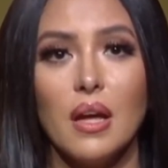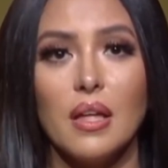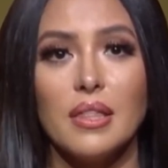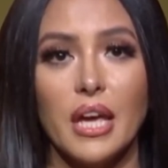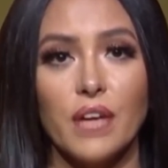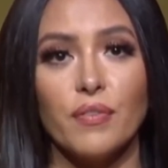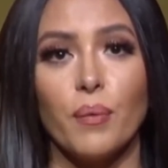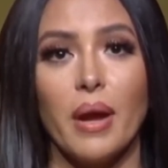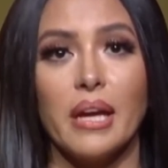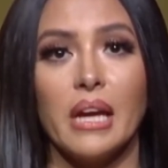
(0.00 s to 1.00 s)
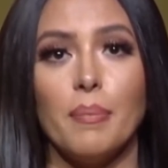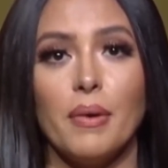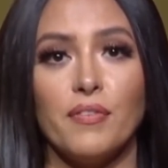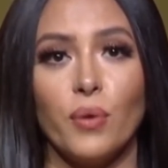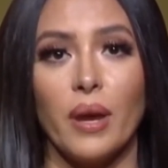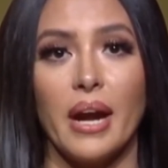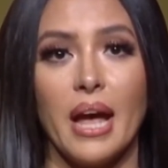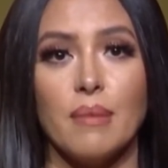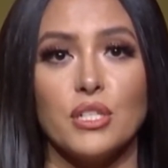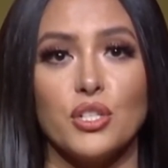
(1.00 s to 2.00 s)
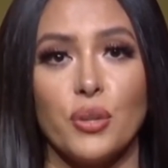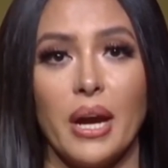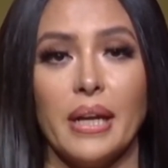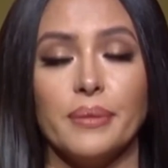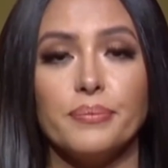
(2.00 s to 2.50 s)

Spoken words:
Thank you for waking up at 4 a.m. to train,